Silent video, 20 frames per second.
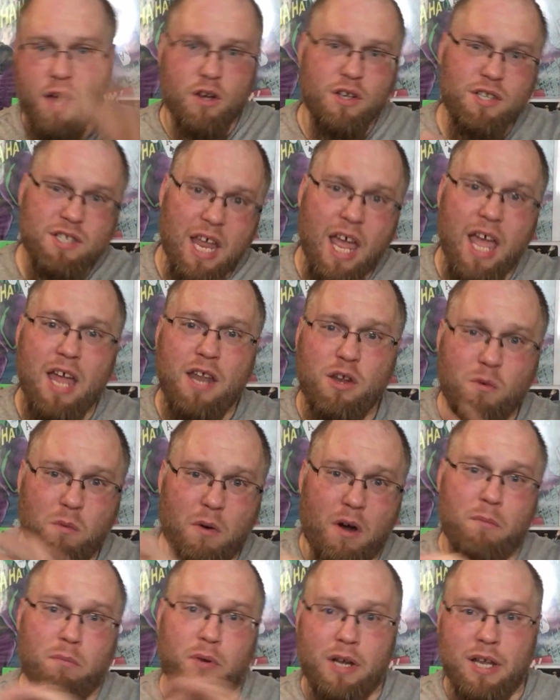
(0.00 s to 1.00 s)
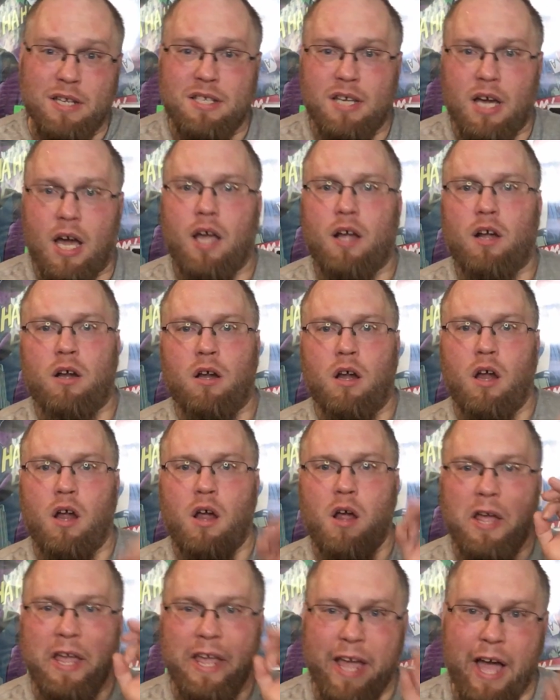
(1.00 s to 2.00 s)
understand you want to bring in Tiger.
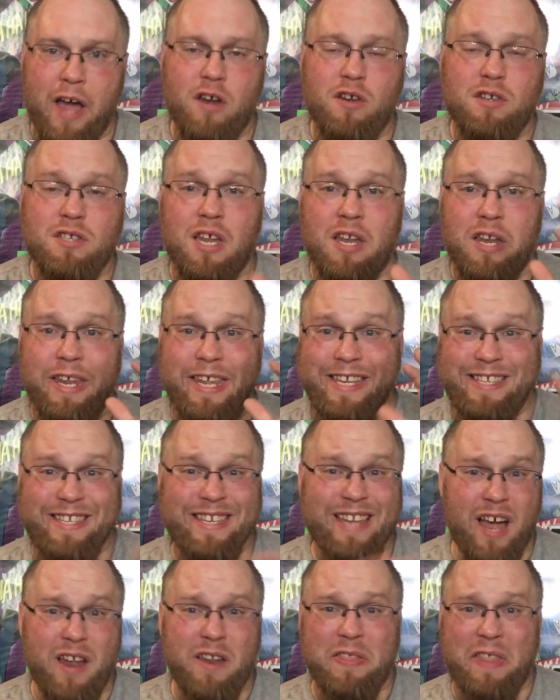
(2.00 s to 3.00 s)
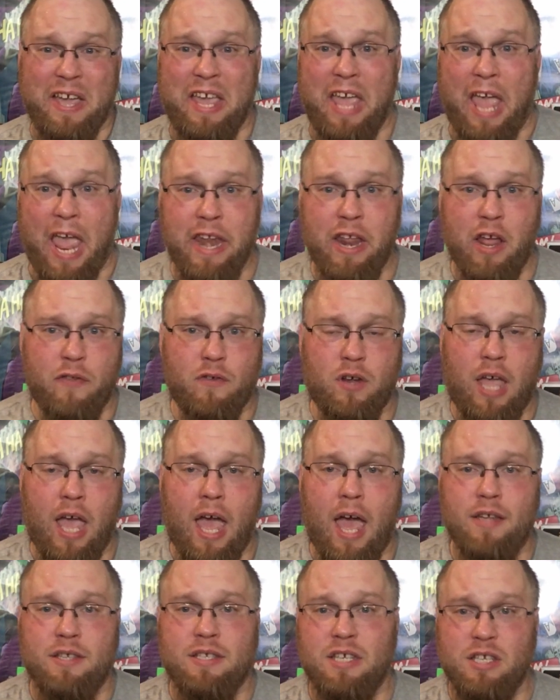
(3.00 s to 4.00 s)
I understand he's not like any other
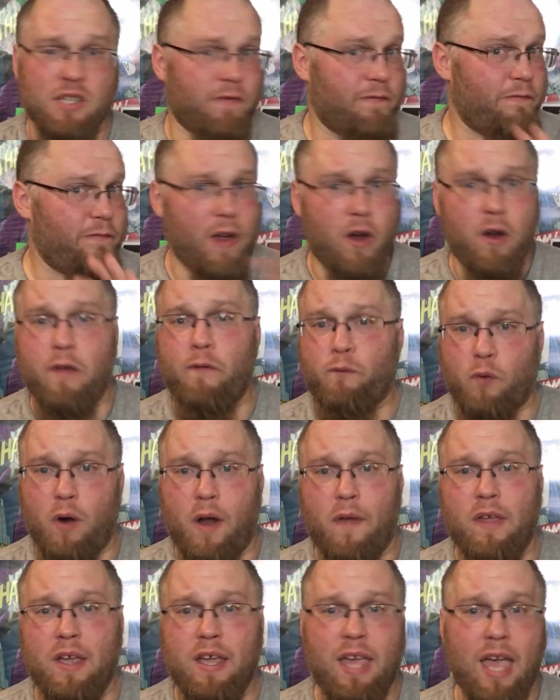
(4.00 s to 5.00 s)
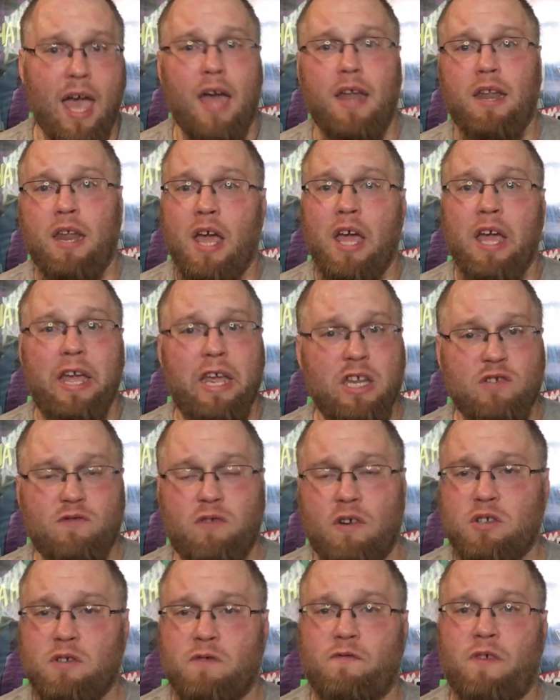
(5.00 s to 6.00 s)
cats. He's a very friendly cat. He's
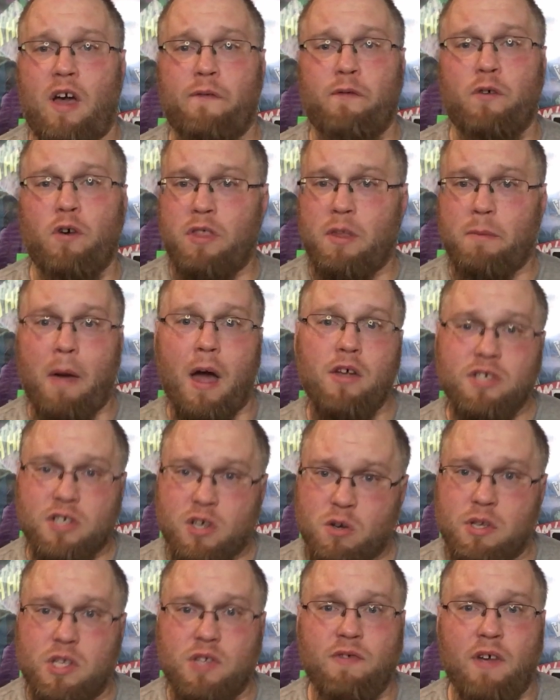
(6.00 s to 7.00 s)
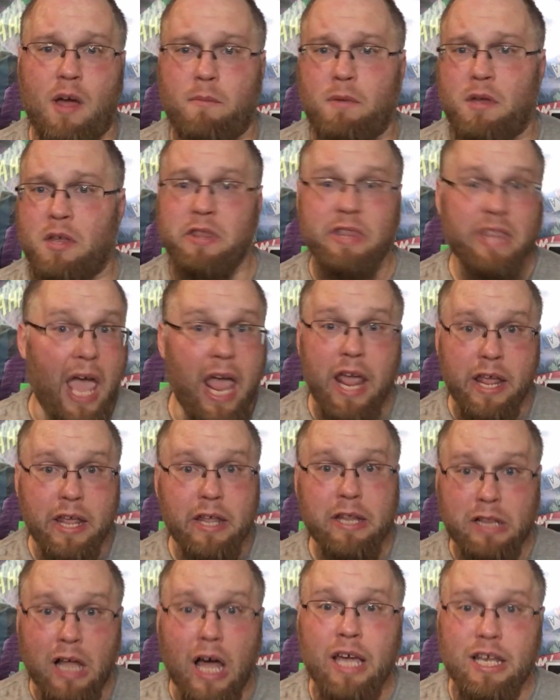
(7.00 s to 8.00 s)
friends with Fievel and the Mousekewitz family. They
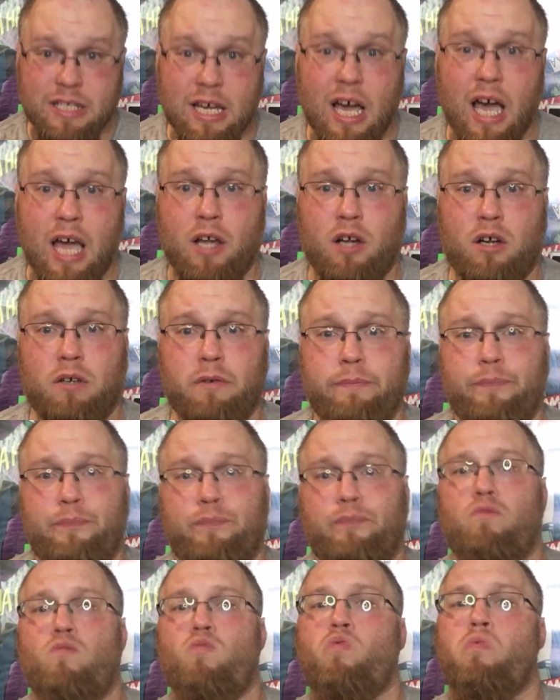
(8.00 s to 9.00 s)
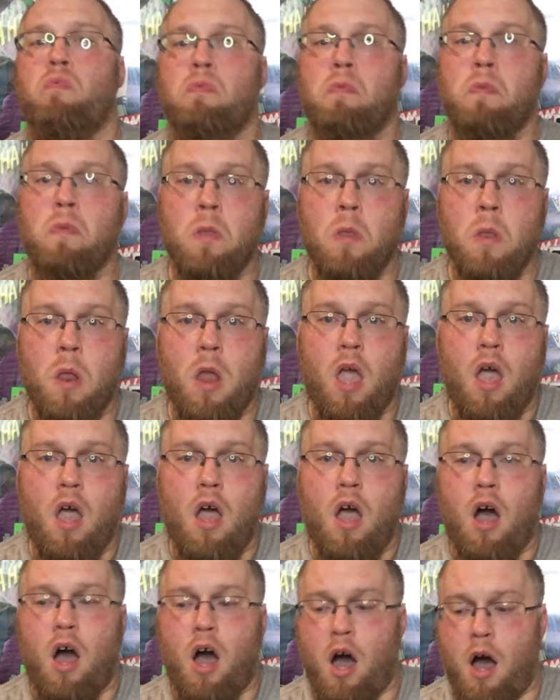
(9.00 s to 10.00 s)
like Tiger.
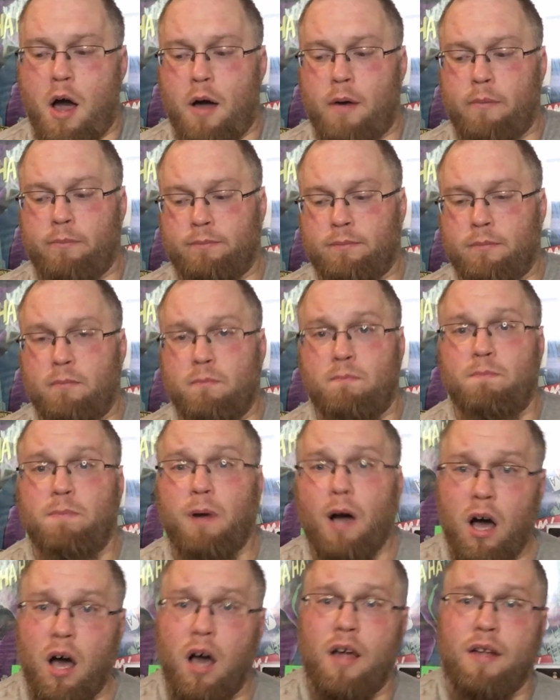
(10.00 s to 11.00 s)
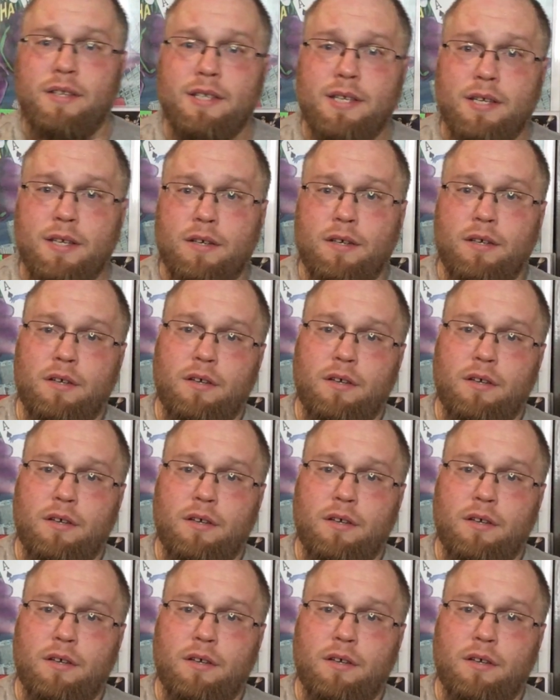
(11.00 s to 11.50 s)
Um, but,